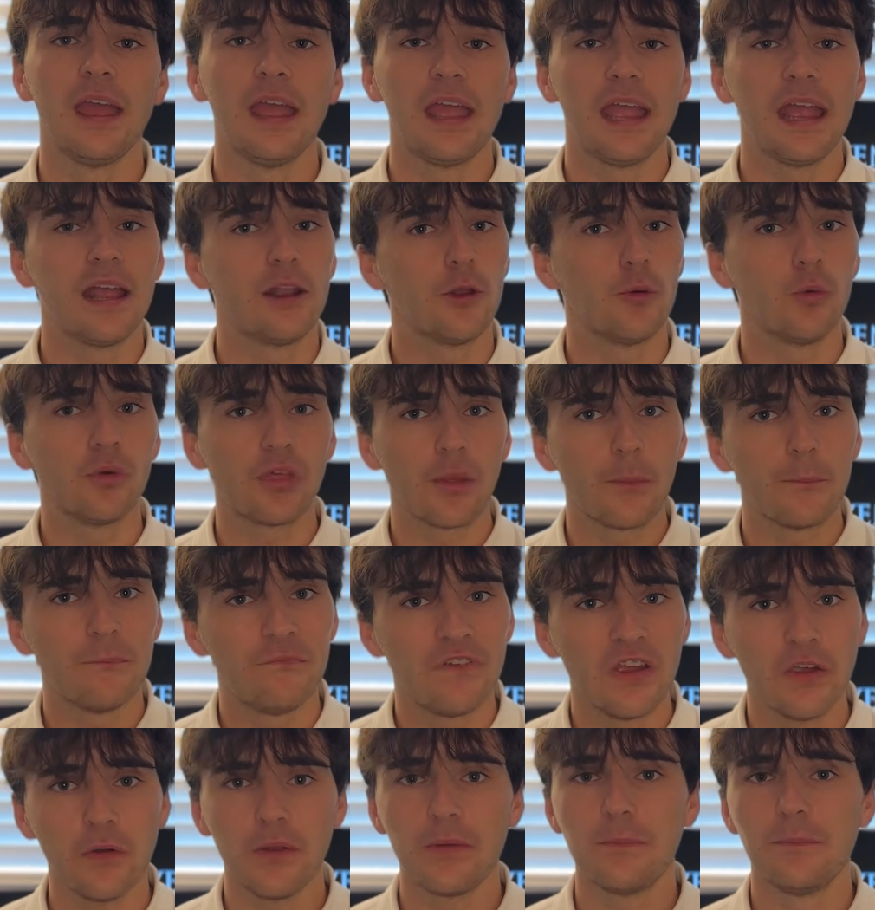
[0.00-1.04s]
And with a
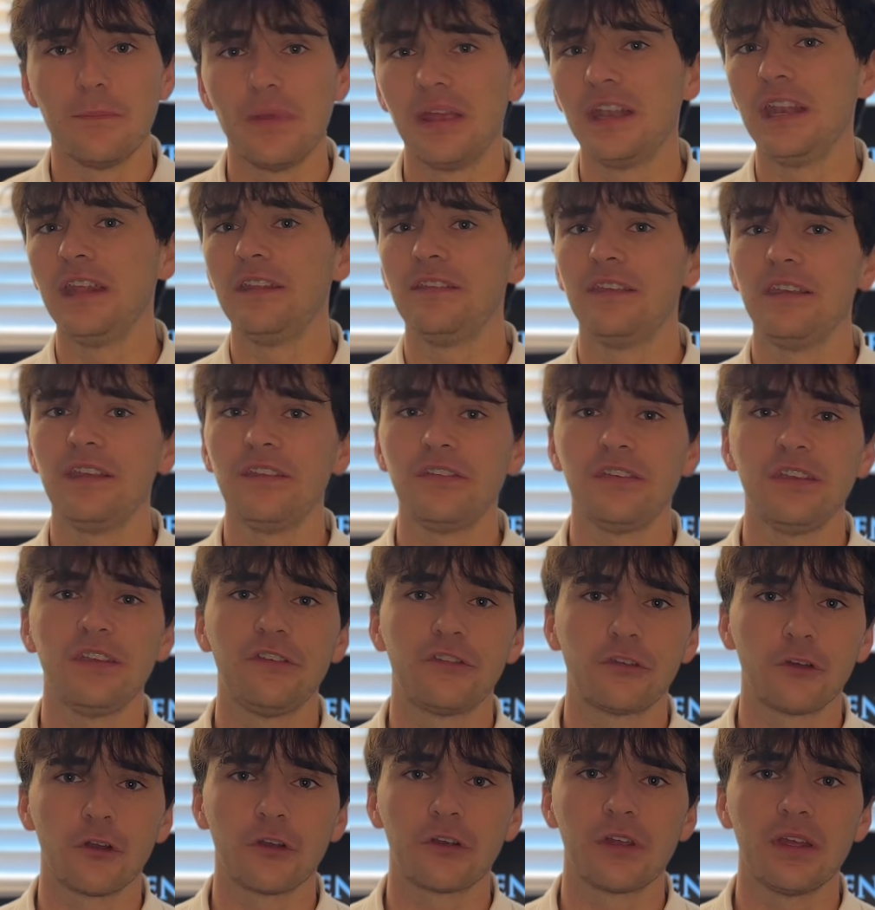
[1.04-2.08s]
very mini DC
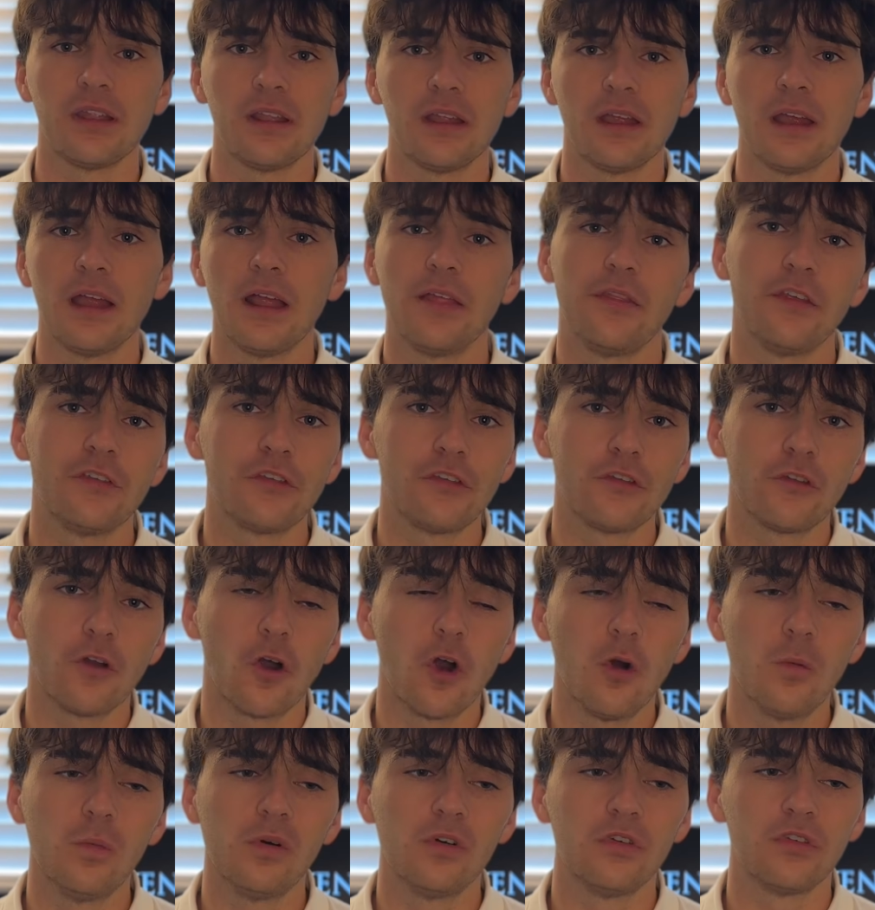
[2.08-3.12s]
circuit, this is
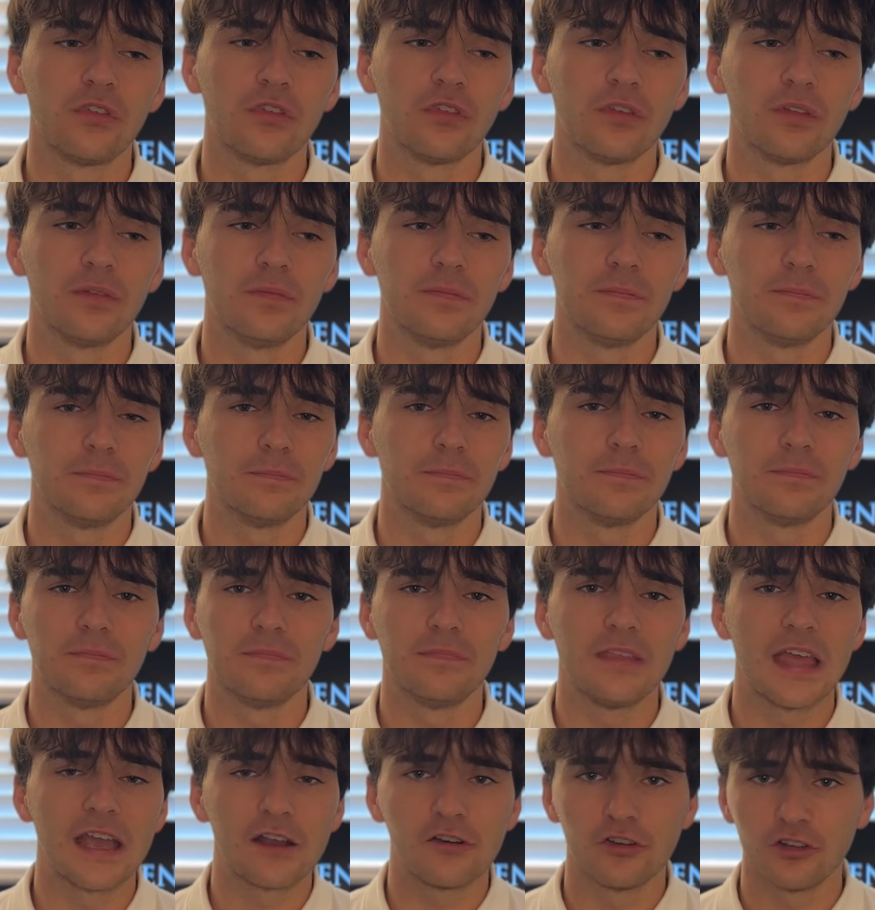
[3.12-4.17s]
almost
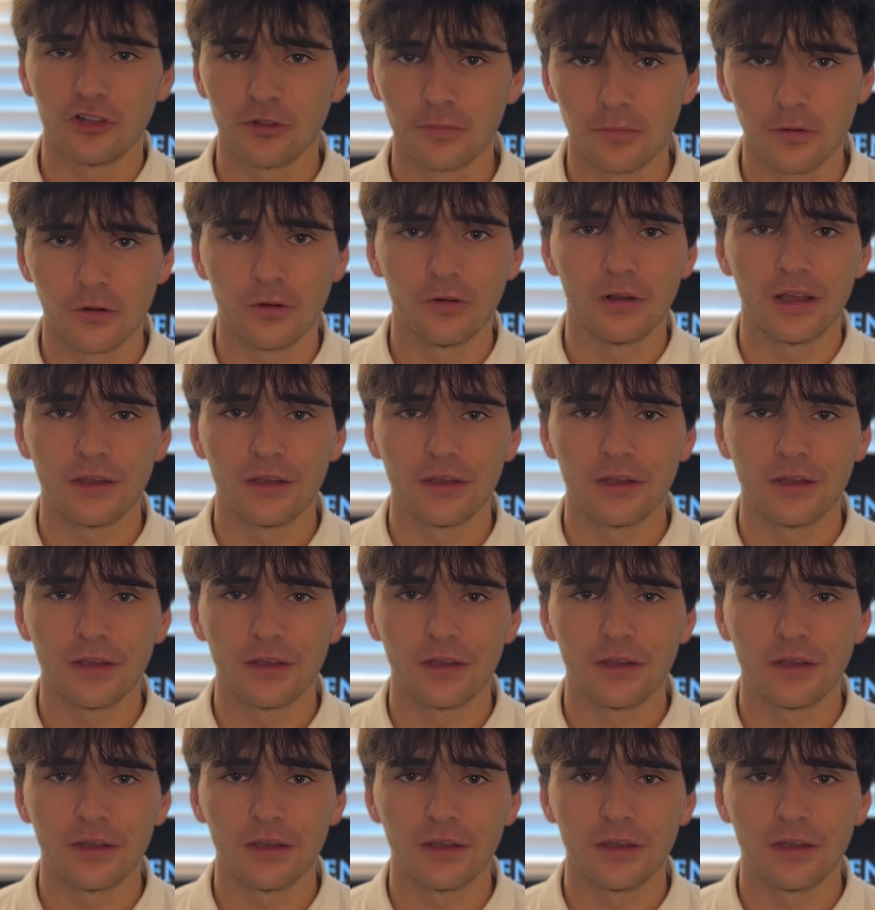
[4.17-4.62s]
negligible.